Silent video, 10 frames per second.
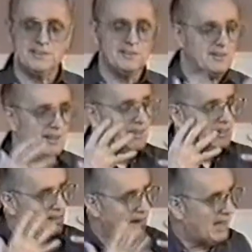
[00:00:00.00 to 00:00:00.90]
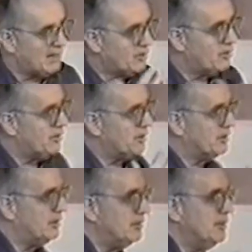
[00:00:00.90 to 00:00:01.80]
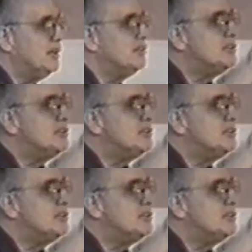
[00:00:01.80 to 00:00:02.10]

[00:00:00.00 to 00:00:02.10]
They're allegorical